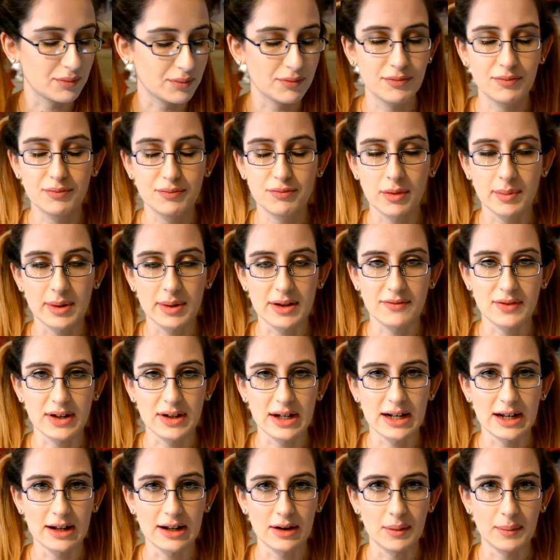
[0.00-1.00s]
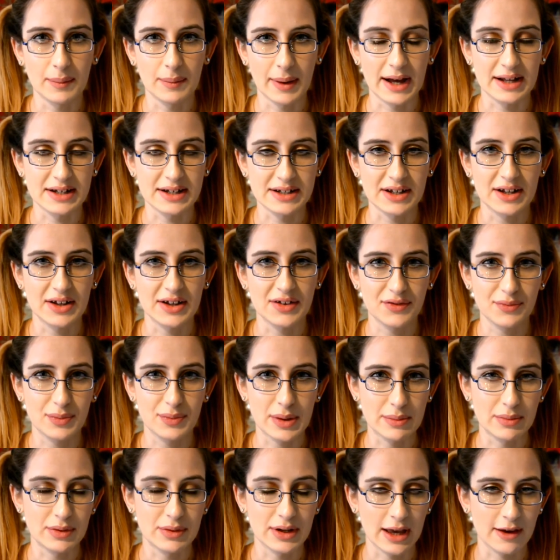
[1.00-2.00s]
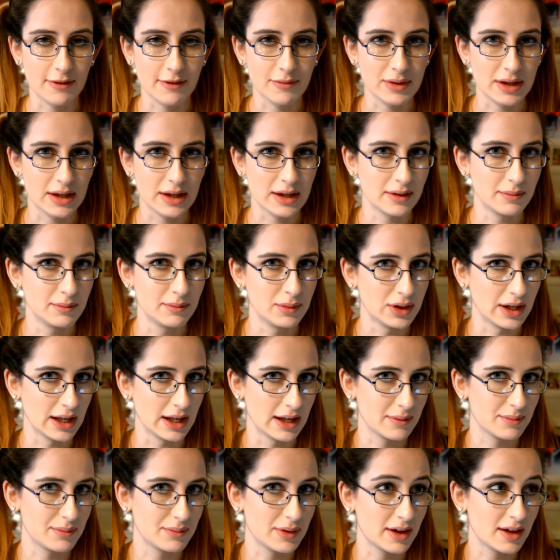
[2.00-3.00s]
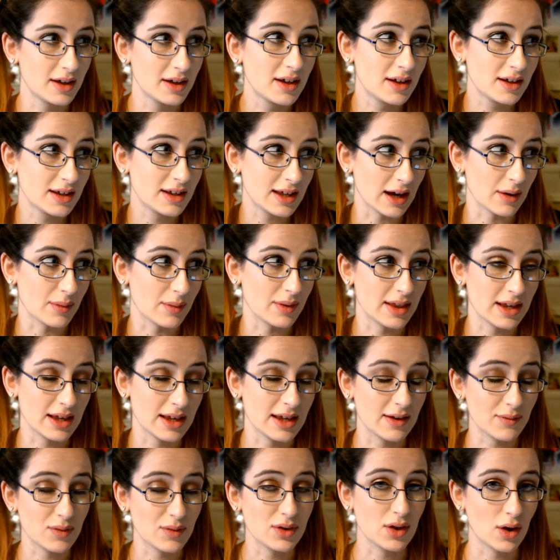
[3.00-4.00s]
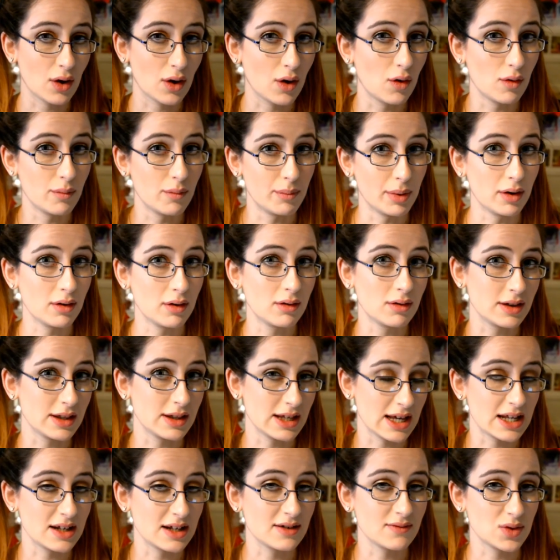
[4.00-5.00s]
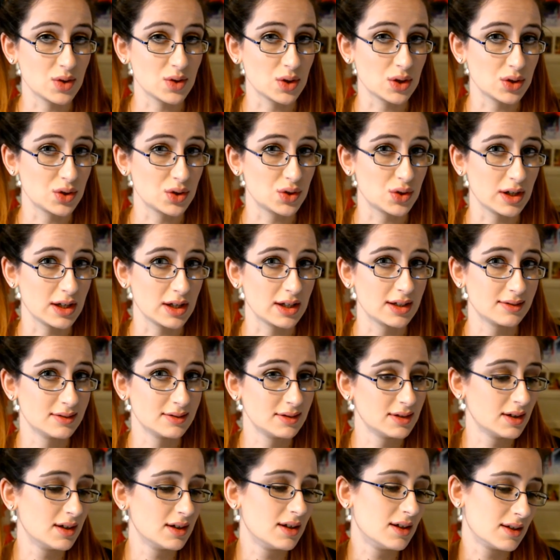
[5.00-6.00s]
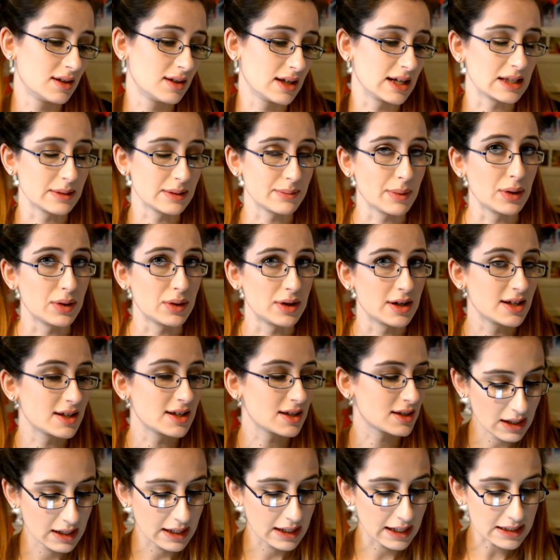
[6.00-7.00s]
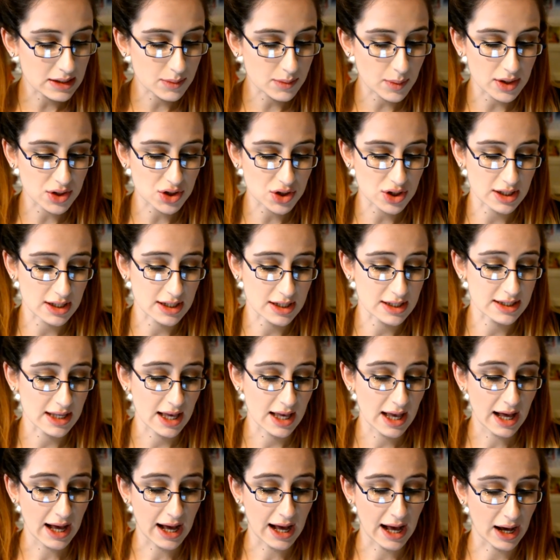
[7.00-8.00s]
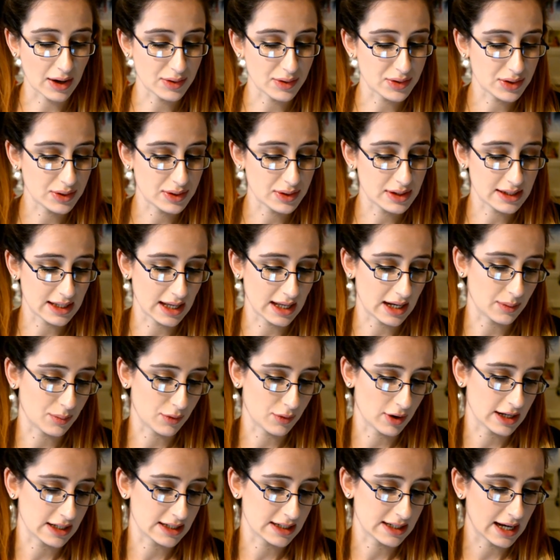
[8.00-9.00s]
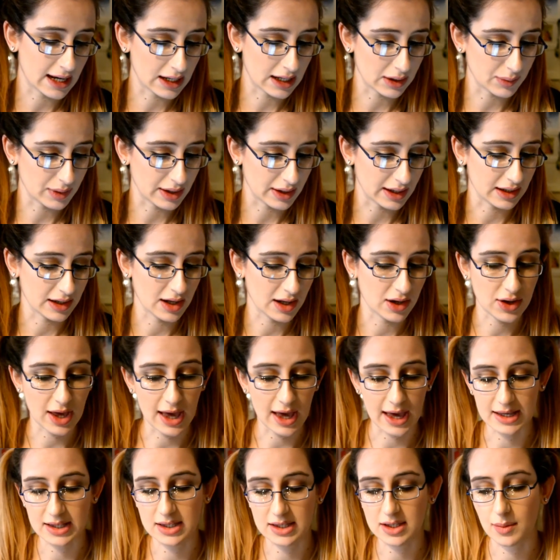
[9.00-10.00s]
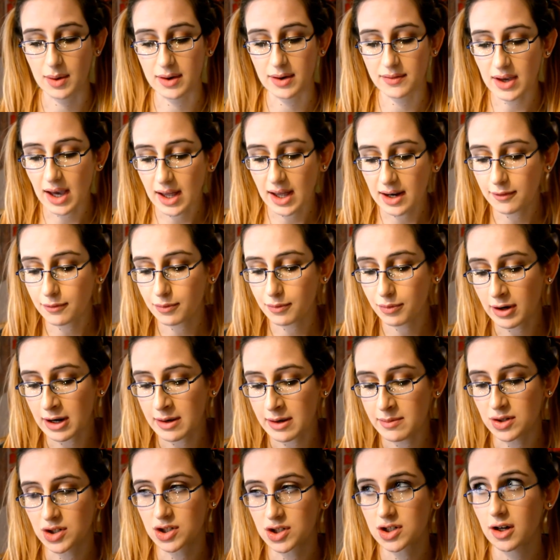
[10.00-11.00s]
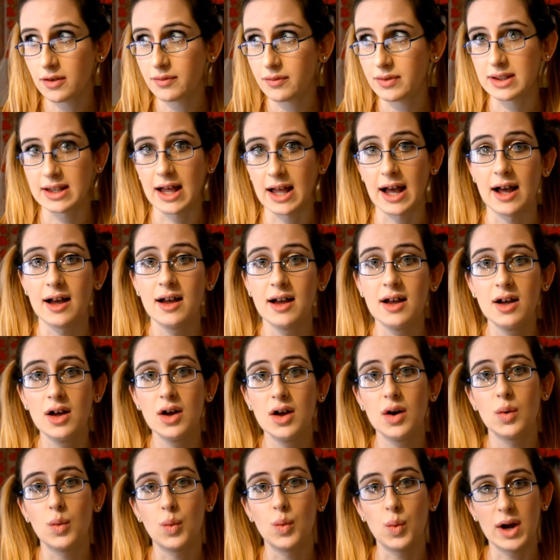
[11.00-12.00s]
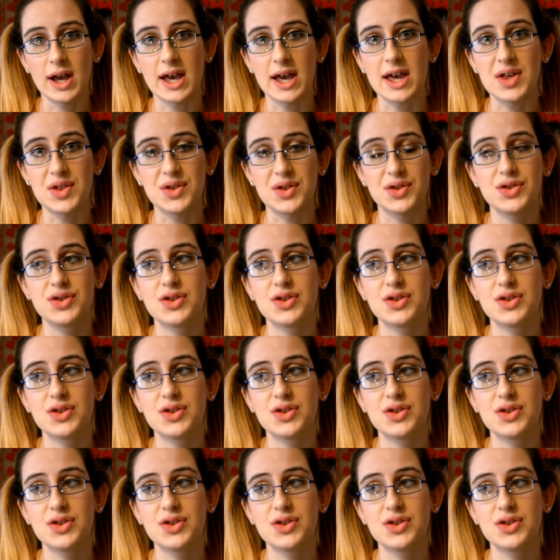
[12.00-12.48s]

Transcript: probably feel a little bad if people gave me money. But yeah, when they give you the whole bowl at the end of trick-or-treating, that's a bonus. Next question is, how do you celebrate Halloween? Okay, so I kind of pretty much covered that with